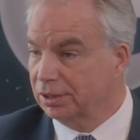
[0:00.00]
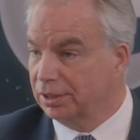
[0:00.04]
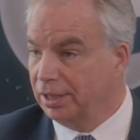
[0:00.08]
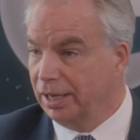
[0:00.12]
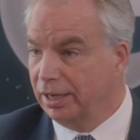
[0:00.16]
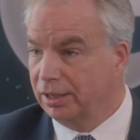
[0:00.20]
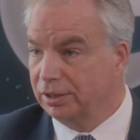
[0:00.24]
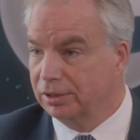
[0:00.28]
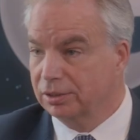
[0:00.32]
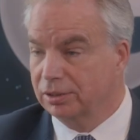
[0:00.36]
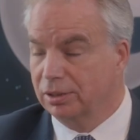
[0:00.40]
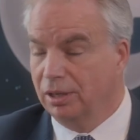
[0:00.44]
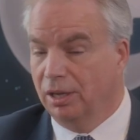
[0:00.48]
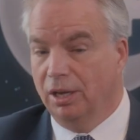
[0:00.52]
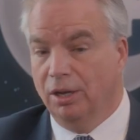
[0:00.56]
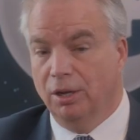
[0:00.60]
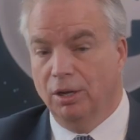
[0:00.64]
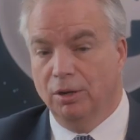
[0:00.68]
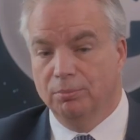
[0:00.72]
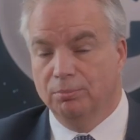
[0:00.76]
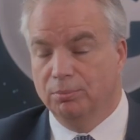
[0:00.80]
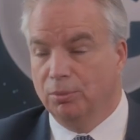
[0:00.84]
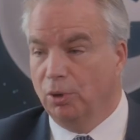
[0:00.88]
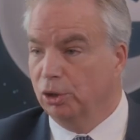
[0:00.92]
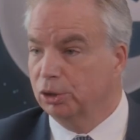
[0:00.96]
tests.
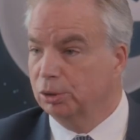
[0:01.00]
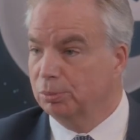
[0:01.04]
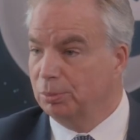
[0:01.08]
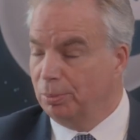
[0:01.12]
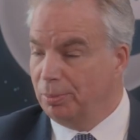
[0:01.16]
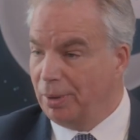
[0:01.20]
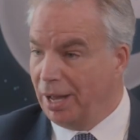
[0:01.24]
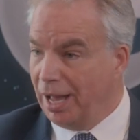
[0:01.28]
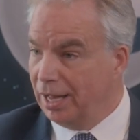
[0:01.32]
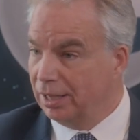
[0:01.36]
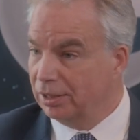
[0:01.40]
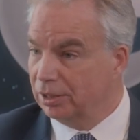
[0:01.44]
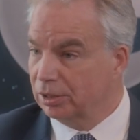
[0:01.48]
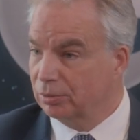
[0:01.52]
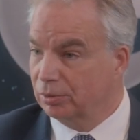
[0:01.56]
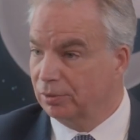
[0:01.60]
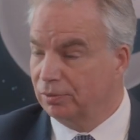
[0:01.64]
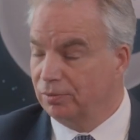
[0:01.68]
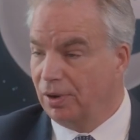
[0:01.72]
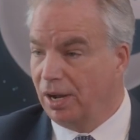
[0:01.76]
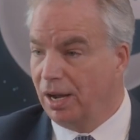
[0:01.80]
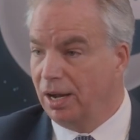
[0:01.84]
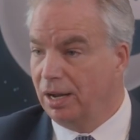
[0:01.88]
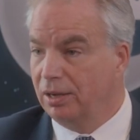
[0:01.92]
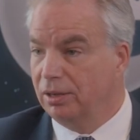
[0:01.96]
Multiple patents were
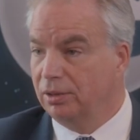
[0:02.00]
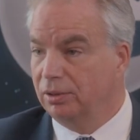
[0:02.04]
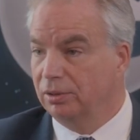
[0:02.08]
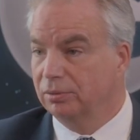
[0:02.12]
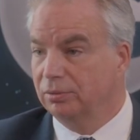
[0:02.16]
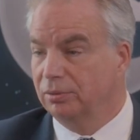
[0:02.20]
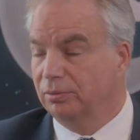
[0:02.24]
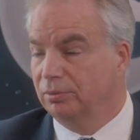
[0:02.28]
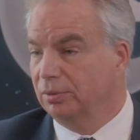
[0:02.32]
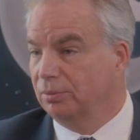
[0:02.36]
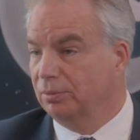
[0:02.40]
filed: